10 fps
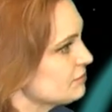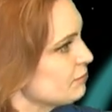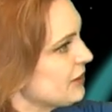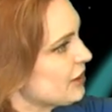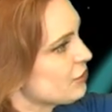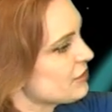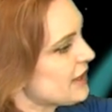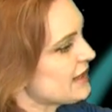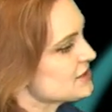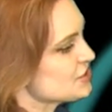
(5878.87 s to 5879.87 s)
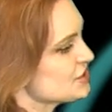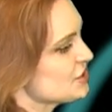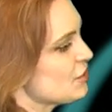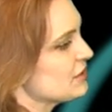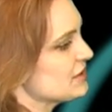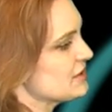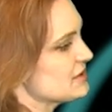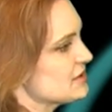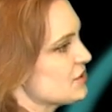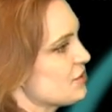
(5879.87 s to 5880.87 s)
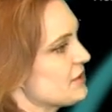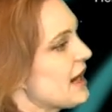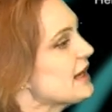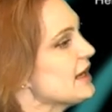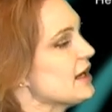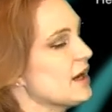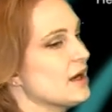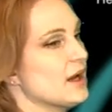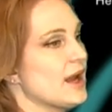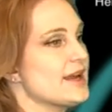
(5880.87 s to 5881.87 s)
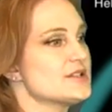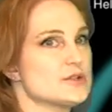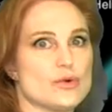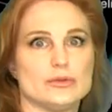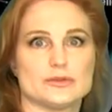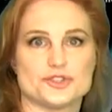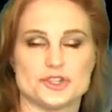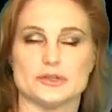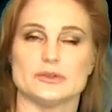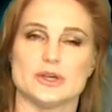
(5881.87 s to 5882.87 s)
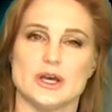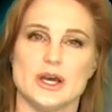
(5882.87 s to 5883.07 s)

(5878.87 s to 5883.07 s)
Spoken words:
But it creates, just know that this is creating a solar shield.